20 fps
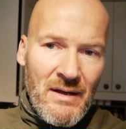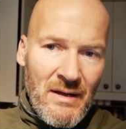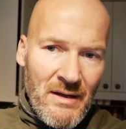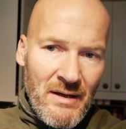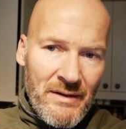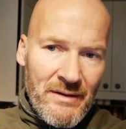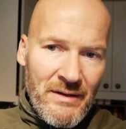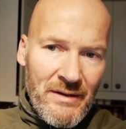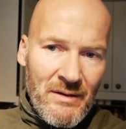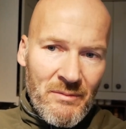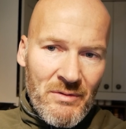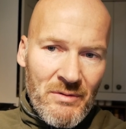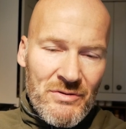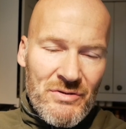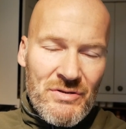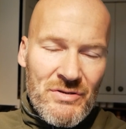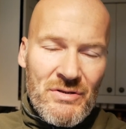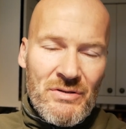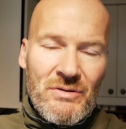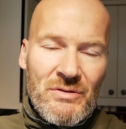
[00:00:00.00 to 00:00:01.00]
And we're
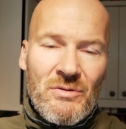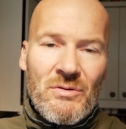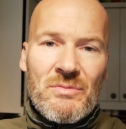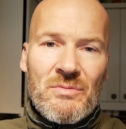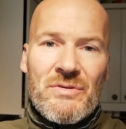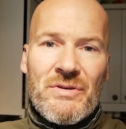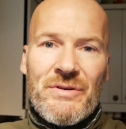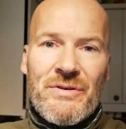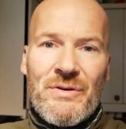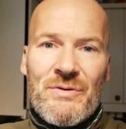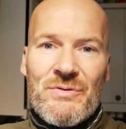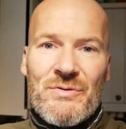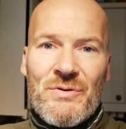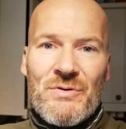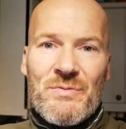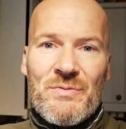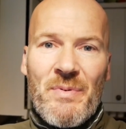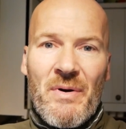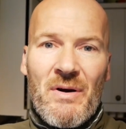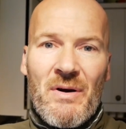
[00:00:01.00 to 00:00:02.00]
just going to go up to the
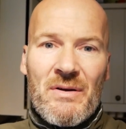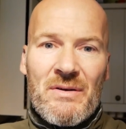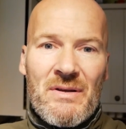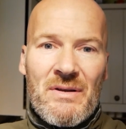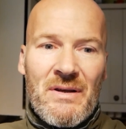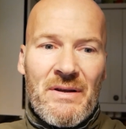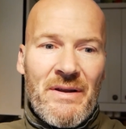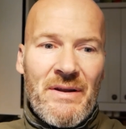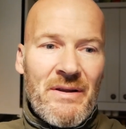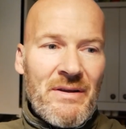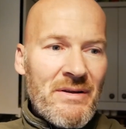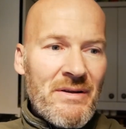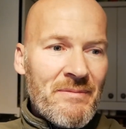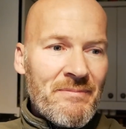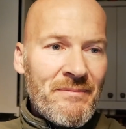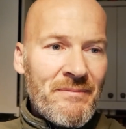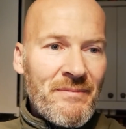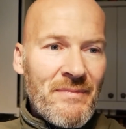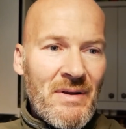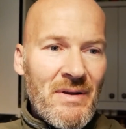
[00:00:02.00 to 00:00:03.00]
usual spot, and
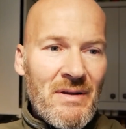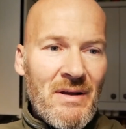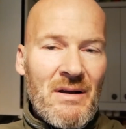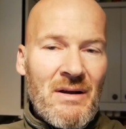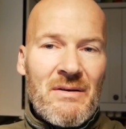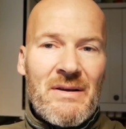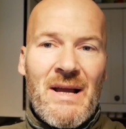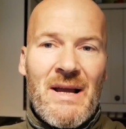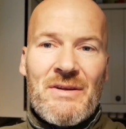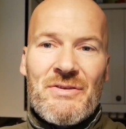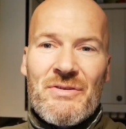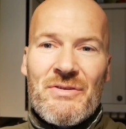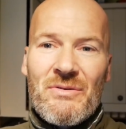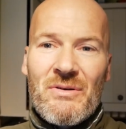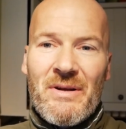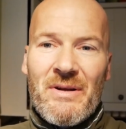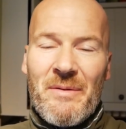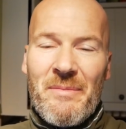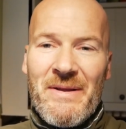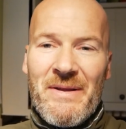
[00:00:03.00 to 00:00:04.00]
I'll catch you
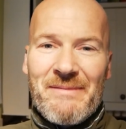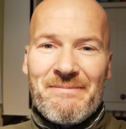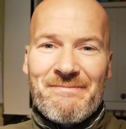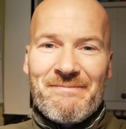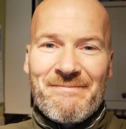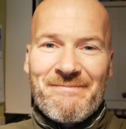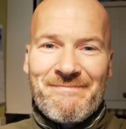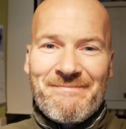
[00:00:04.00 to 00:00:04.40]
all in a bit.